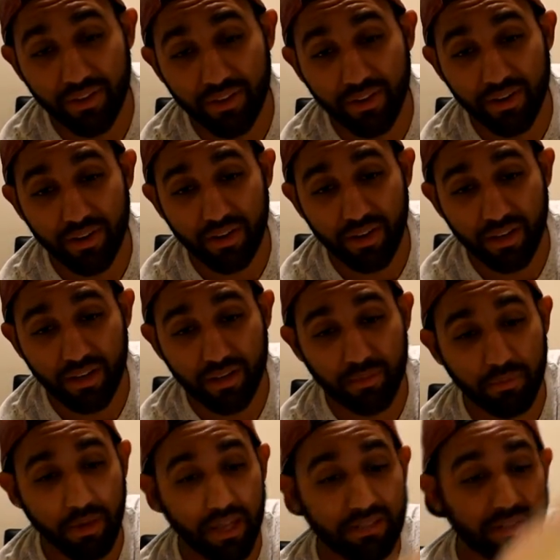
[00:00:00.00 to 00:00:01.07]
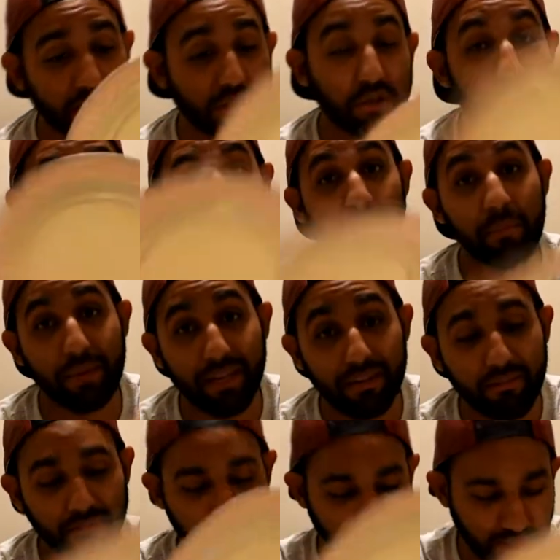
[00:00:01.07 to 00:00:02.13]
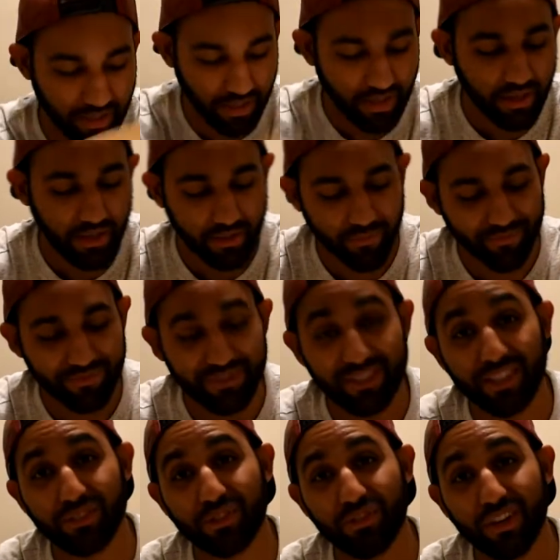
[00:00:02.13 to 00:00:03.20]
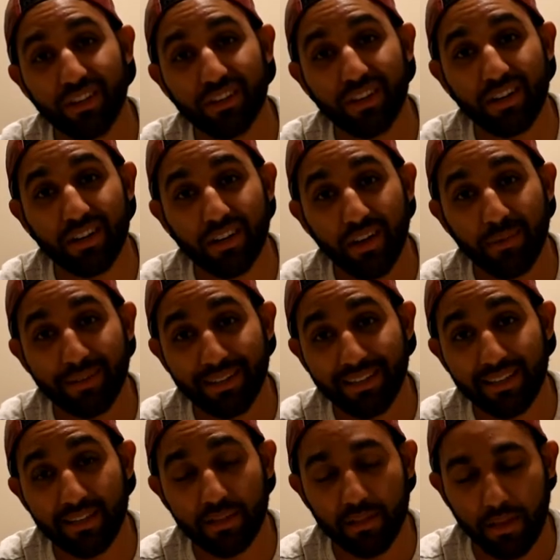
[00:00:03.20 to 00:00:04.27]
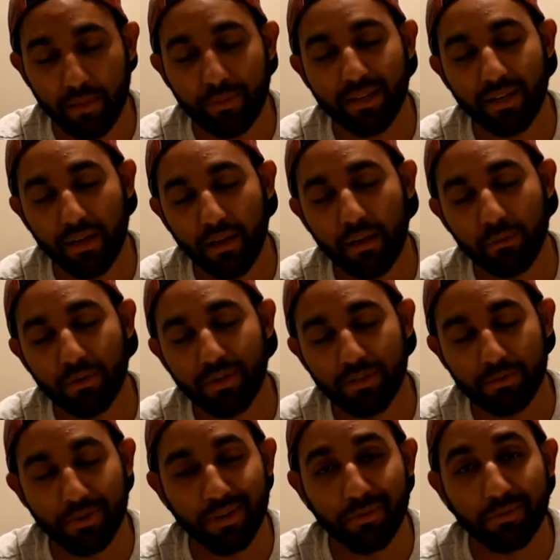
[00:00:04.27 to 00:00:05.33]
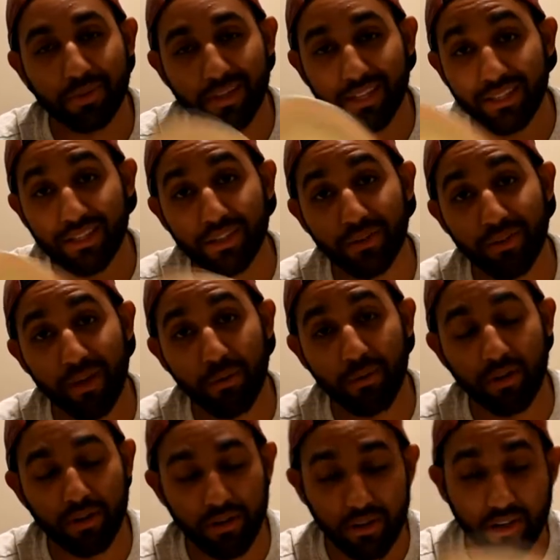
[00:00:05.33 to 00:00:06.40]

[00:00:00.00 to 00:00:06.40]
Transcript: They're like plastic. They're melamine. It says so right there. I'm not that, I mean, I am pretty smart, but I didn't know that word.